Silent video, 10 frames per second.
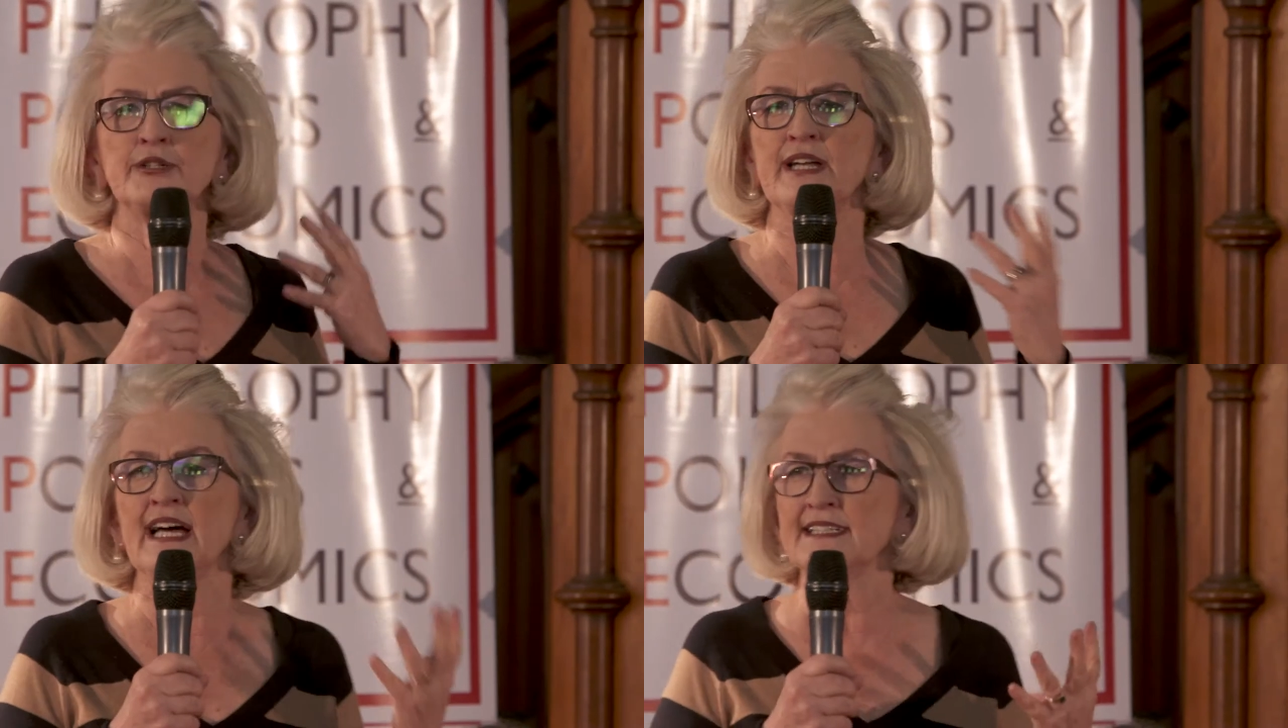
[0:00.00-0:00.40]

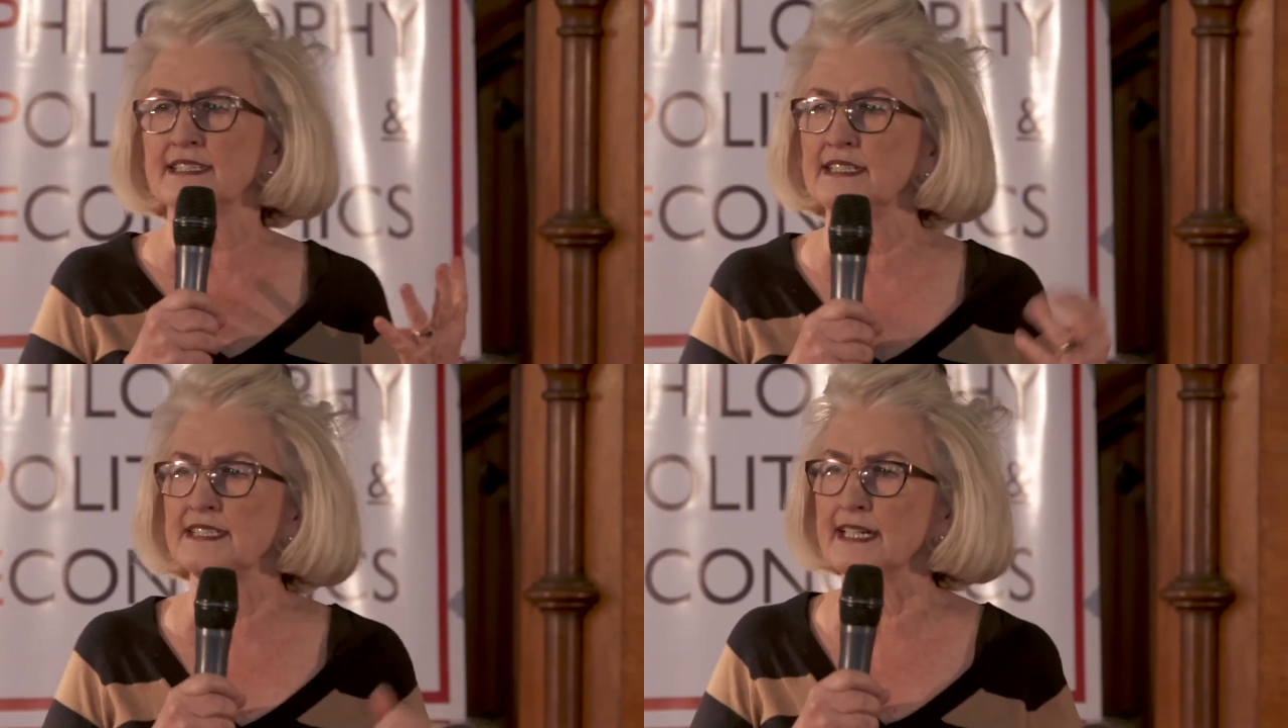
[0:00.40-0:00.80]

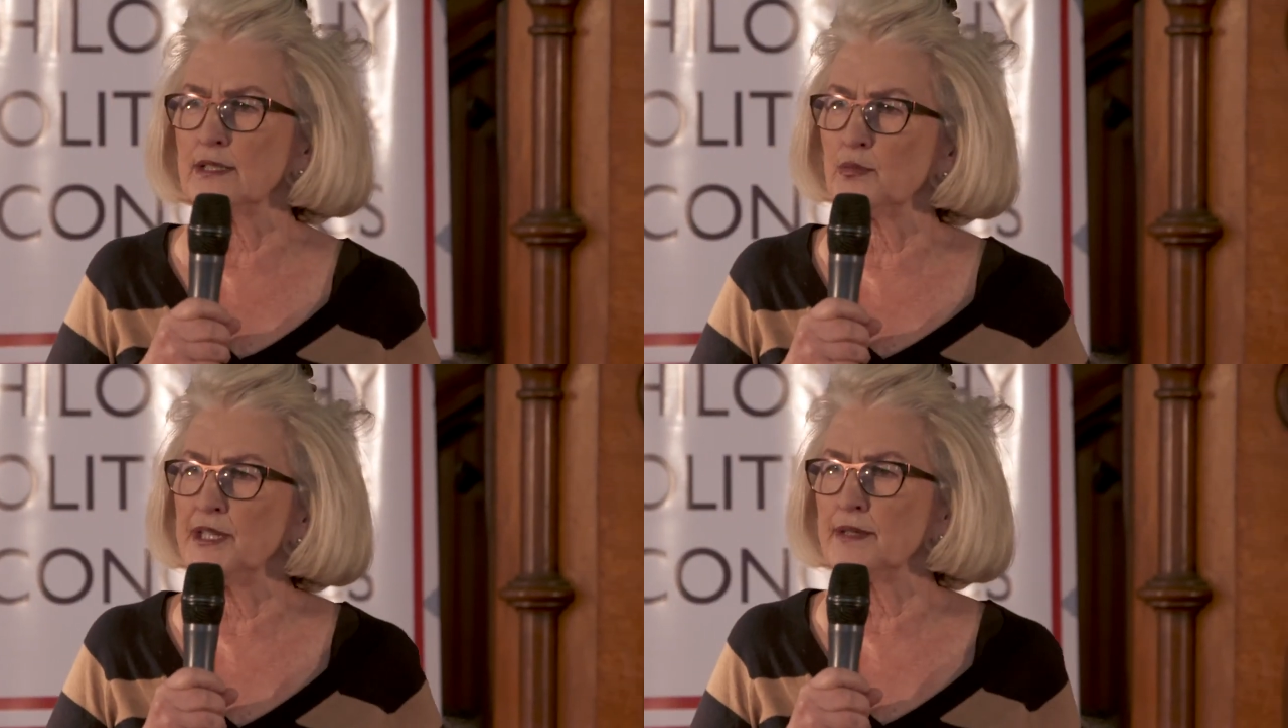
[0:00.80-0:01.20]
United is going
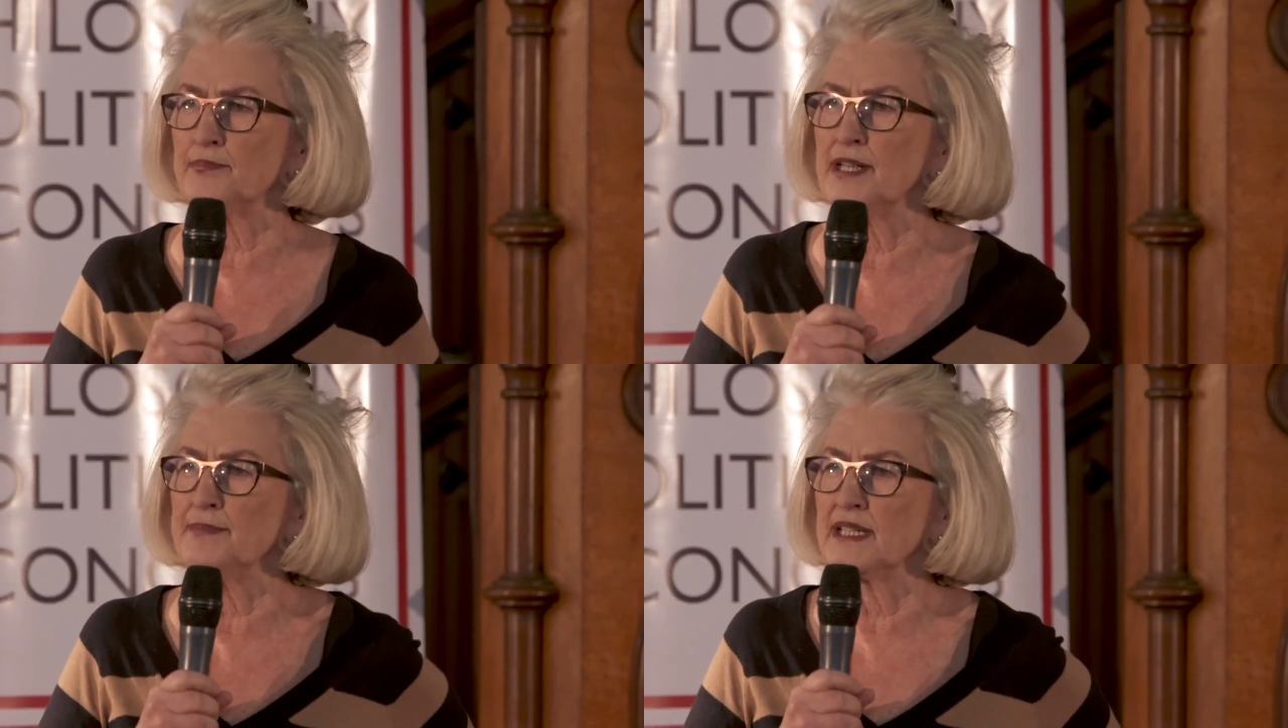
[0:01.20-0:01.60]
to win the
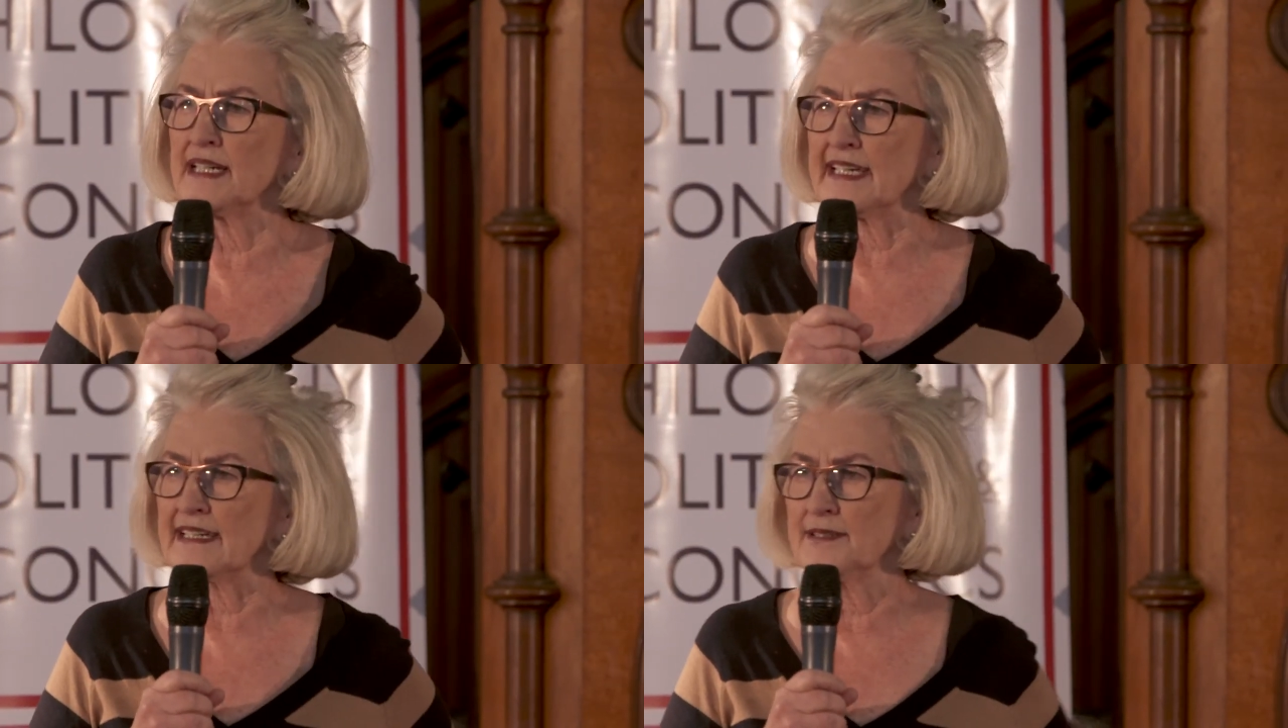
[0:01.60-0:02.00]
Premier
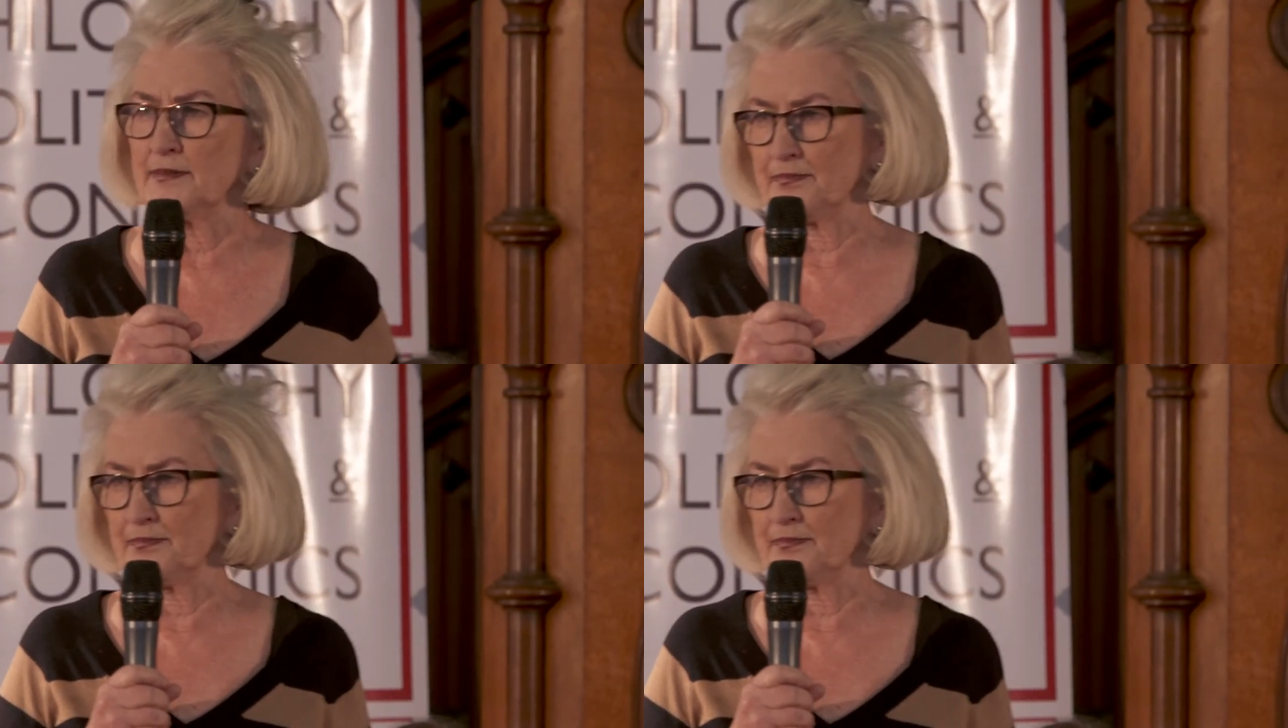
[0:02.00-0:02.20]
League.